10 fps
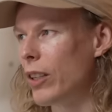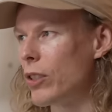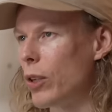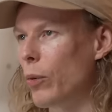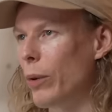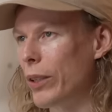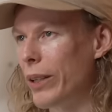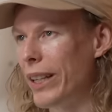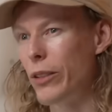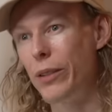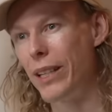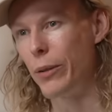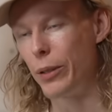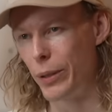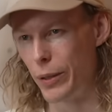So when you get your Neo
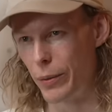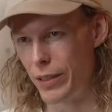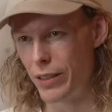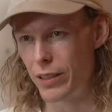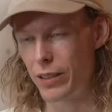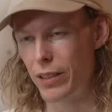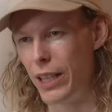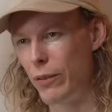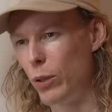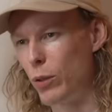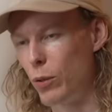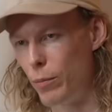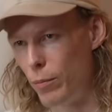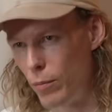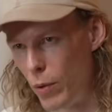in 2026, it will do
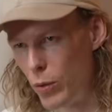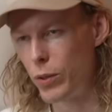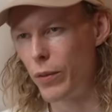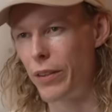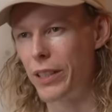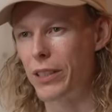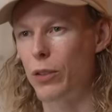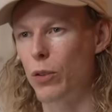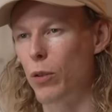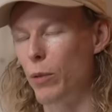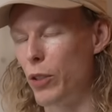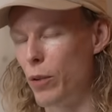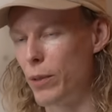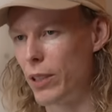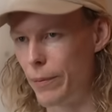most of the things in your home
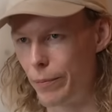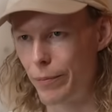autonomously.